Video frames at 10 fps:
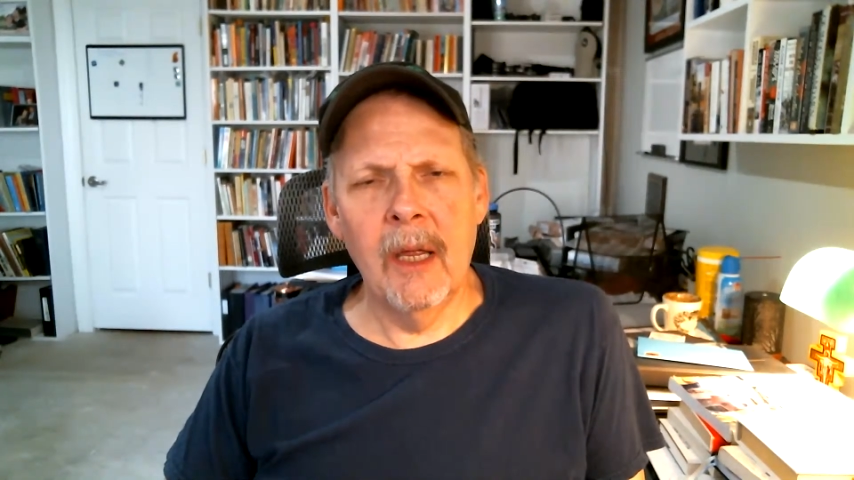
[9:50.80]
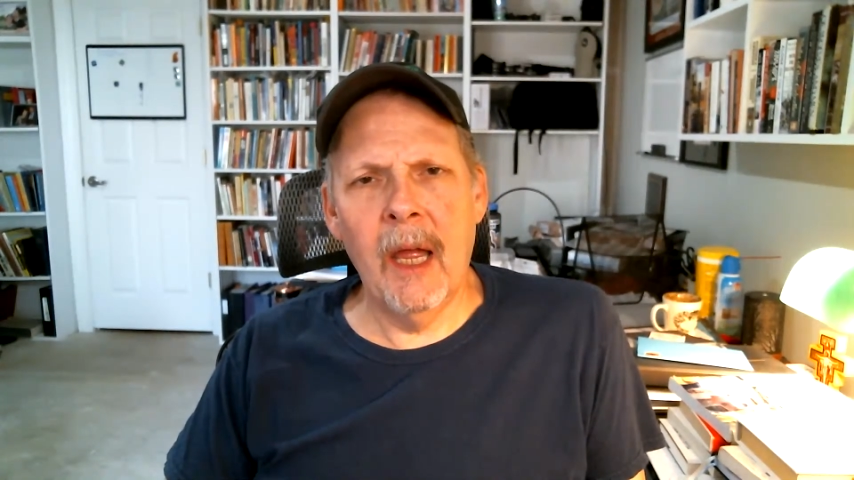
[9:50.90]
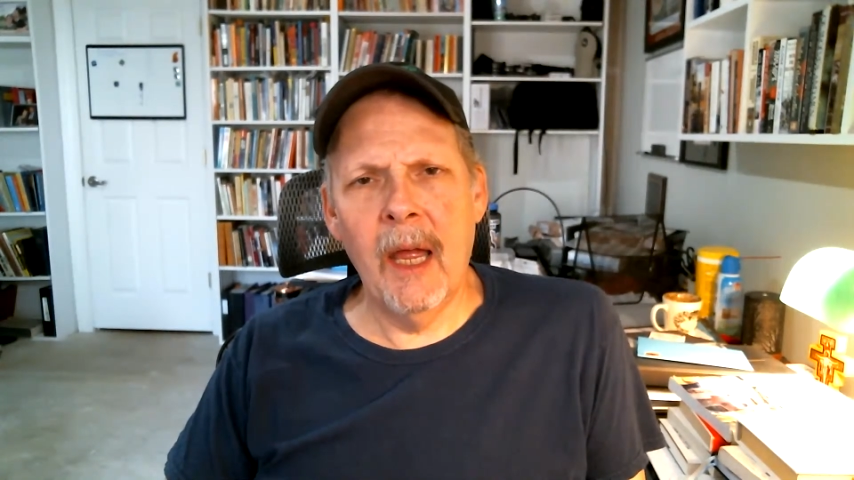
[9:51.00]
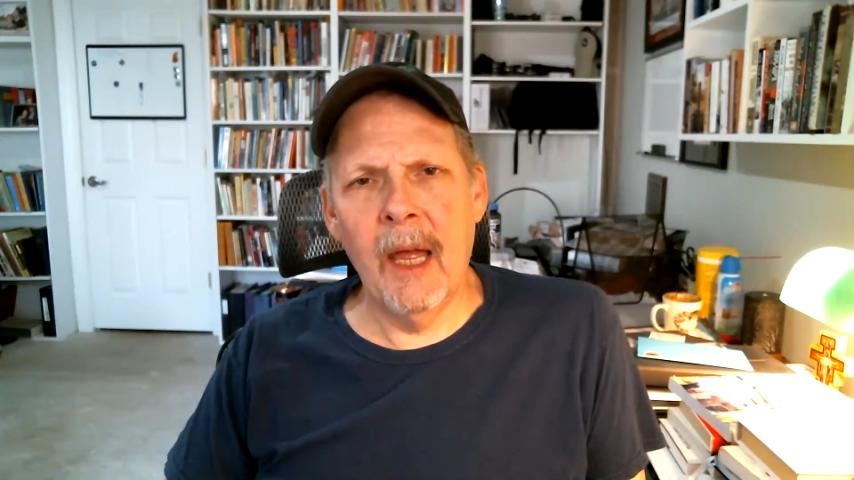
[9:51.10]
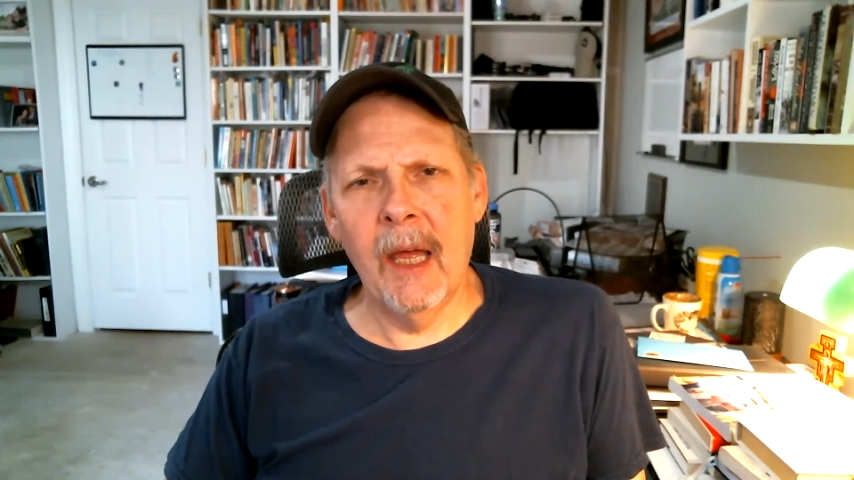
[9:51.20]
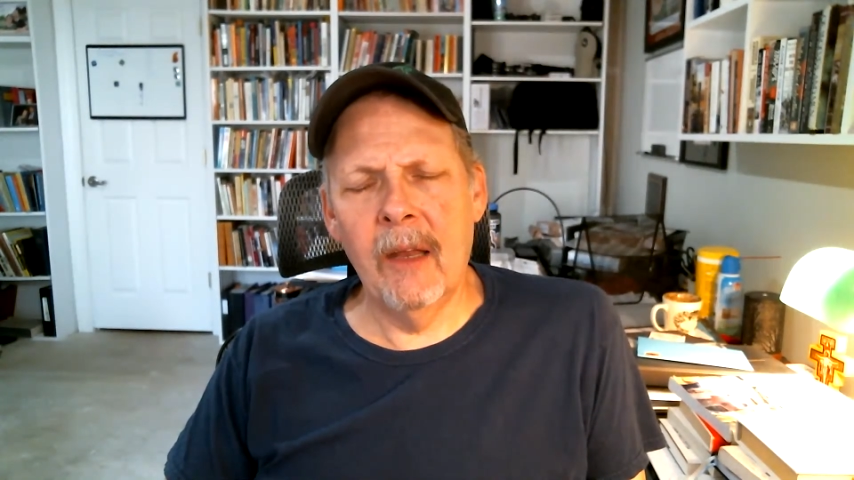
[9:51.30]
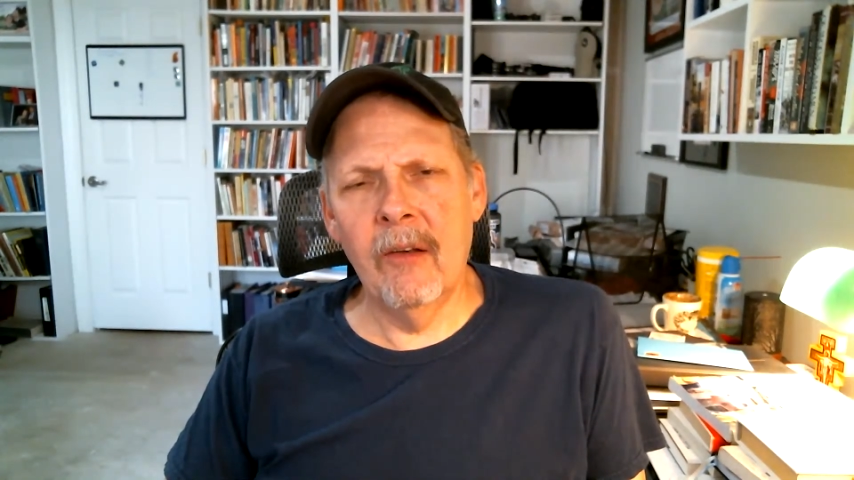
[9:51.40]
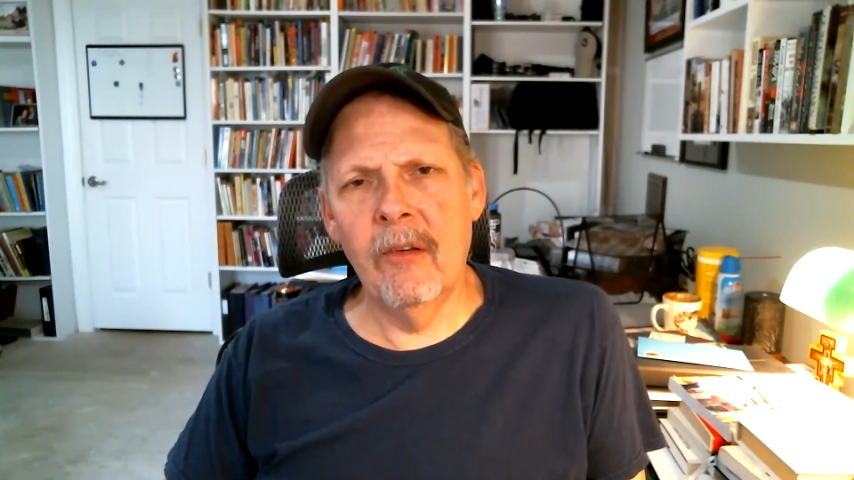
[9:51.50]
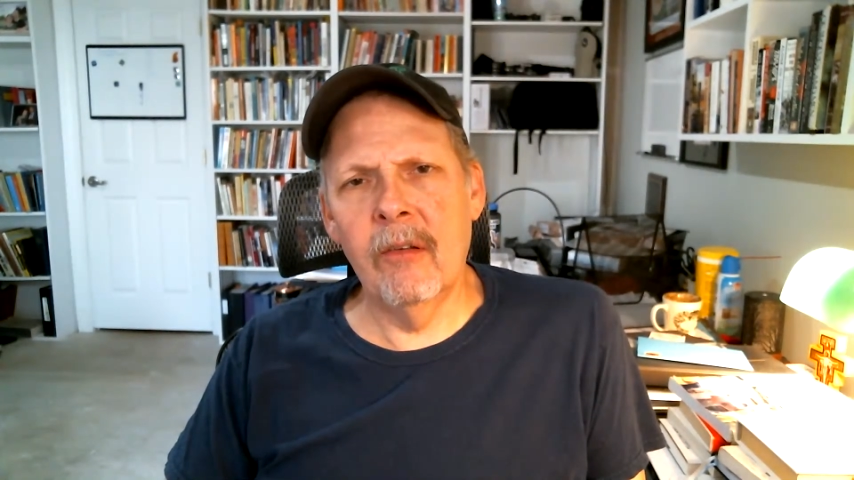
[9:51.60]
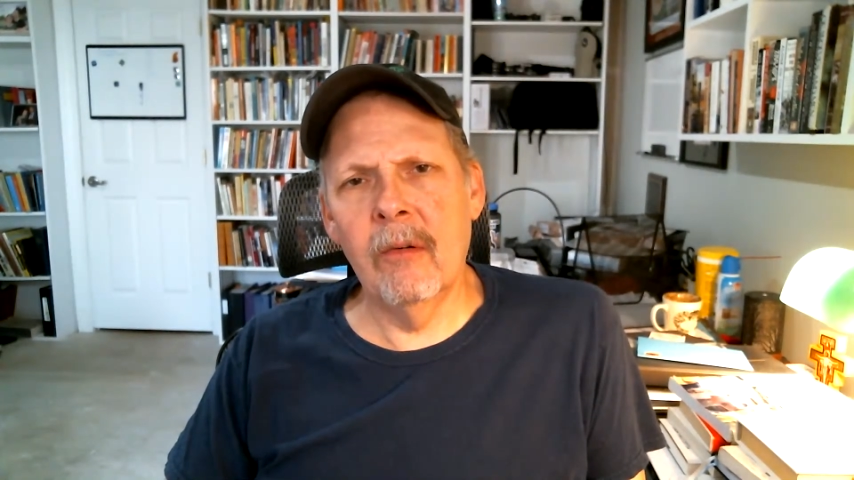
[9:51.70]

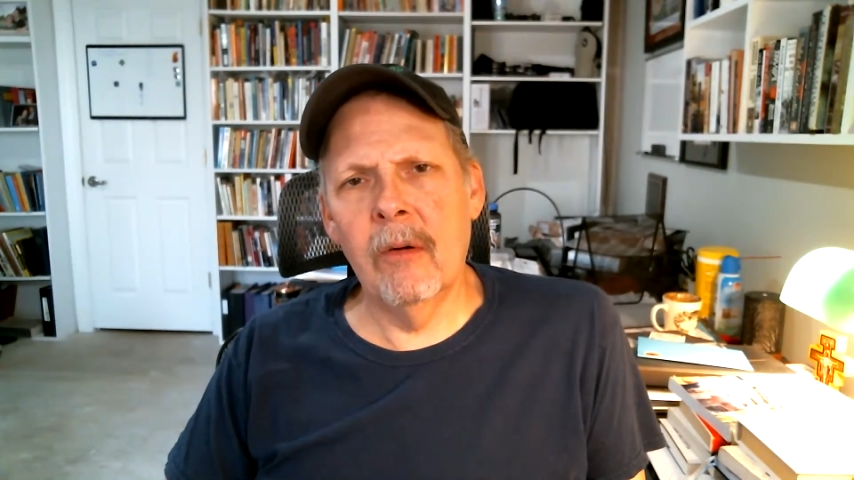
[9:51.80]
and